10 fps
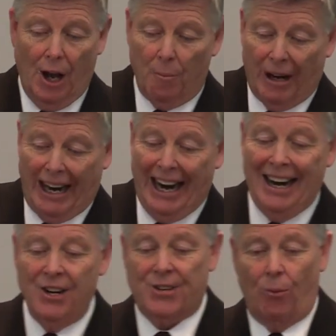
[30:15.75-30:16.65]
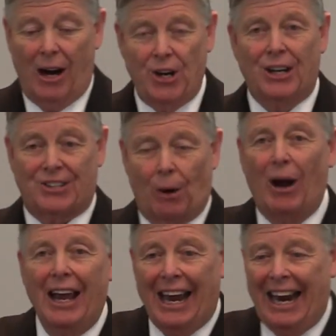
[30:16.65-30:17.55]
But he is the one, you can say,
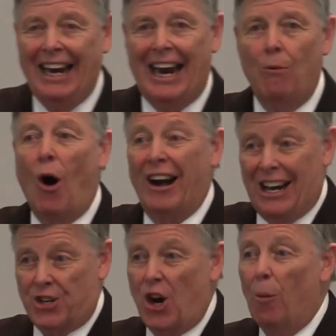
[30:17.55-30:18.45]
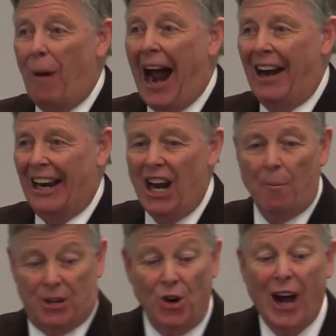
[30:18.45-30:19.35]
well, he, he wanted it so badly.
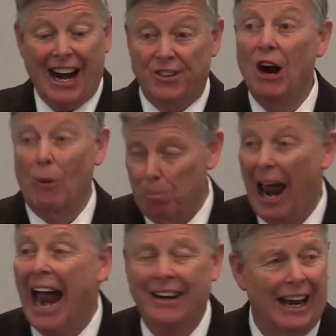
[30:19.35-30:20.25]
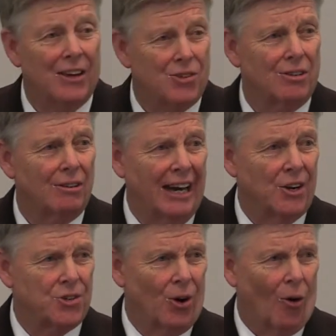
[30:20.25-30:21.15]
But you've got to deal with blindness in the
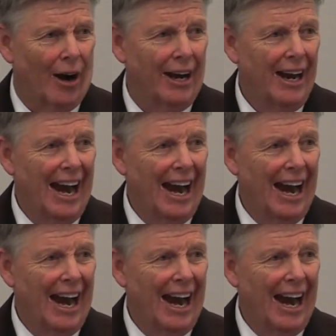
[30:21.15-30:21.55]
story.